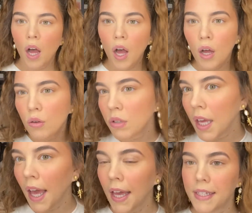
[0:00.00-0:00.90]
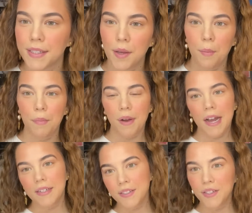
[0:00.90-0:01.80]
Okay, so
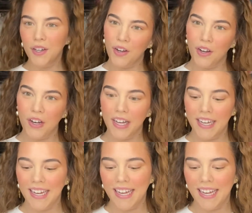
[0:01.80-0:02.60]
brows are on,